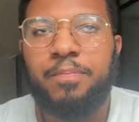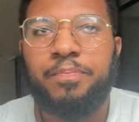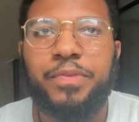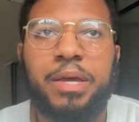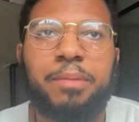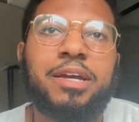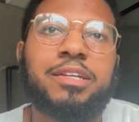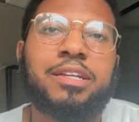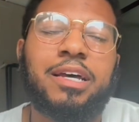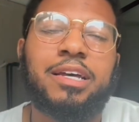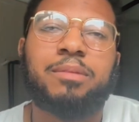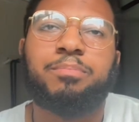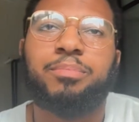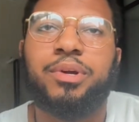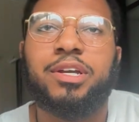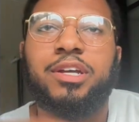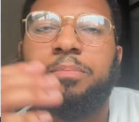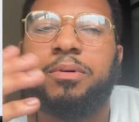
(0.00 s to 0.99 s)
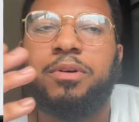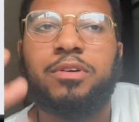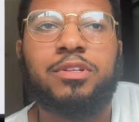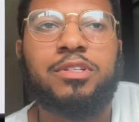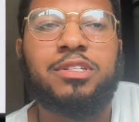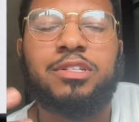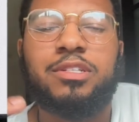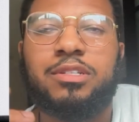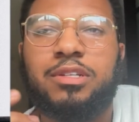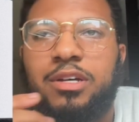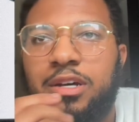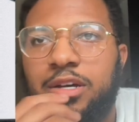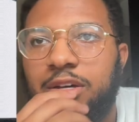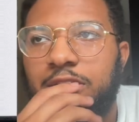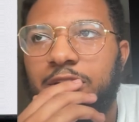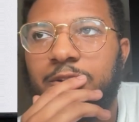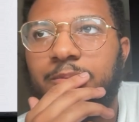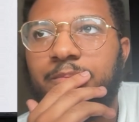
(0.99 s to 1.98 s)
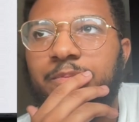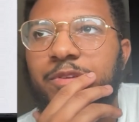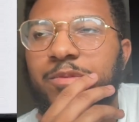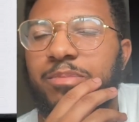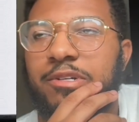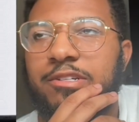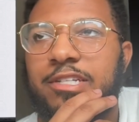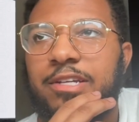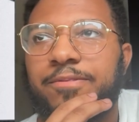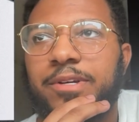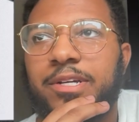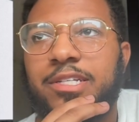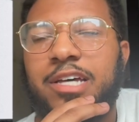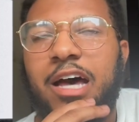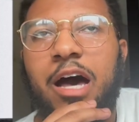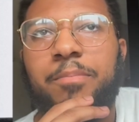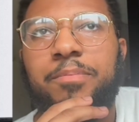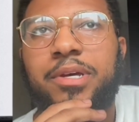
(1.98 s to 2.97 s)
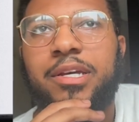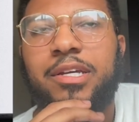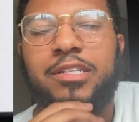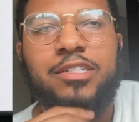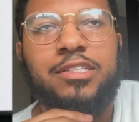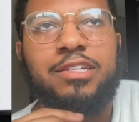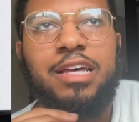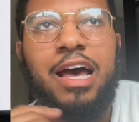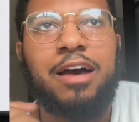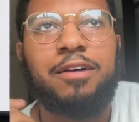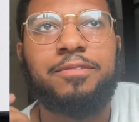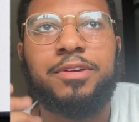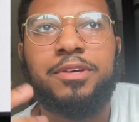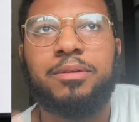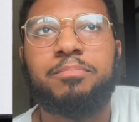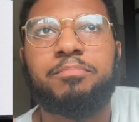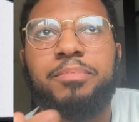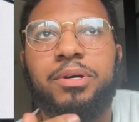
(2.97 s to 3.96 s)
They might like bring up a specific topic and just have him